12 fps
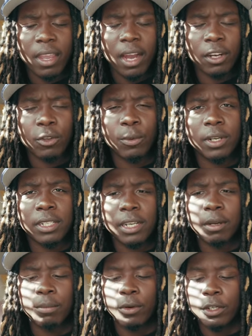I do want to take
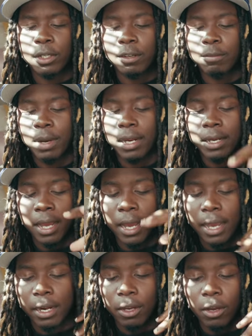a portrait of my
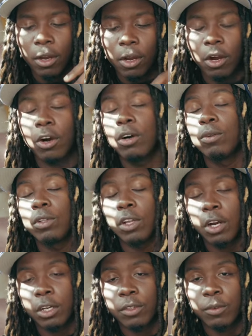dad on
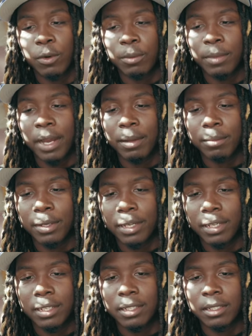large format
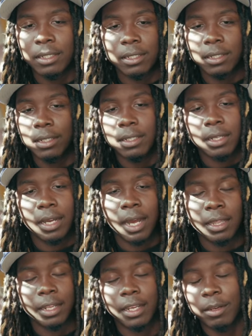because I
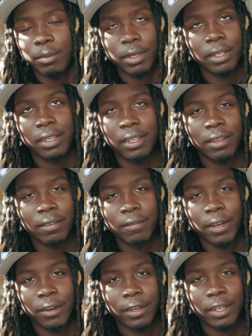think it'd be
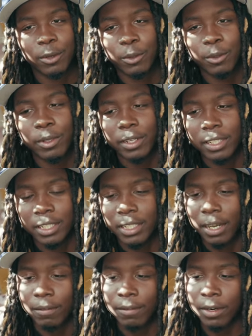very cool and just
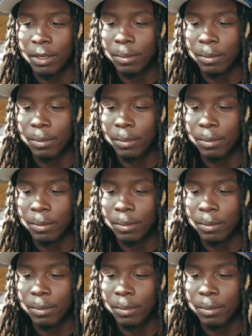like funny.